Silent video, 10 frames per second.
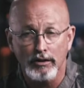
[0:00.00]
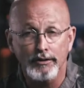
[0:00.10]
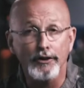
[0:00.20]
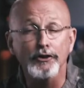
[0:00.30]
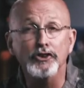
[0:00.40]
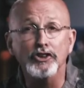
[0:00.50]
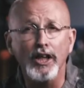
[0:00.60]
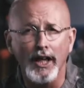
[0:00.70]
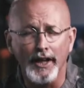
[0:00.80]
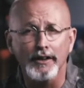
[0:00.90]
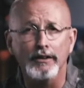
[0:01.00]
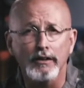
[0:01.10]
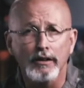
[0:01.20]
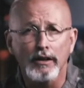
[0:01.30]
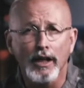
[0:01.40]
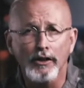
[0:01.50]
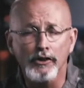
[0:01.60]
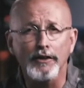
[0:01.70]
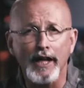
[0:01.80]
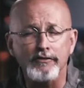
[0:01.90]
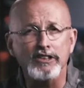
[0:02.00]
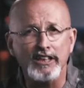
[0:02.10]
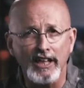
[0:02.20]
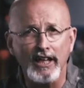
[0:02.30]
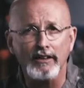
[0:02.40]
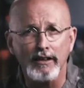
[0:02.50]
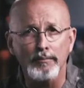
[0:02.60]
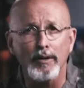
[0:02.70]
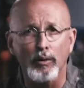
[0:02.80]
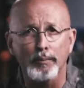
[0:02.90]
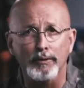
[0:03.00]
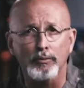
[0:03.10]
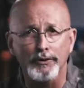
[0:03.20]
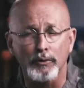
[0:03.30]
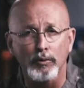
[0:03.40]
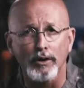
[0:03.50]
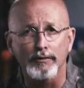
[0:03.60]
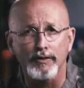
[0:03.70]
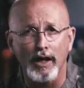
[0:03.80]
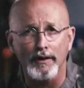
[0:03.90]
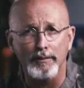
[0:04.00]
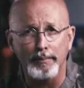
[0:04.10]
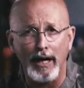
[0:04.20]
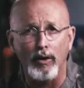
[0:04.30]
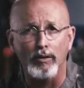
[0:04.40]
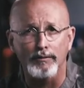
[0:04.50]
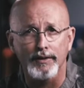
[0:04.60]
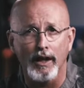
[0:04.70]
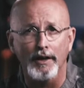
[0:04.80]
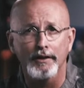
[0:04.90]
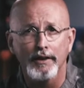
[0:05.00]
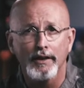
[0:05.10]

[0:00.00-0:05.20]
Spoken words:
that are shut. And you're going to have to kick them open with the Word of God, the power of God,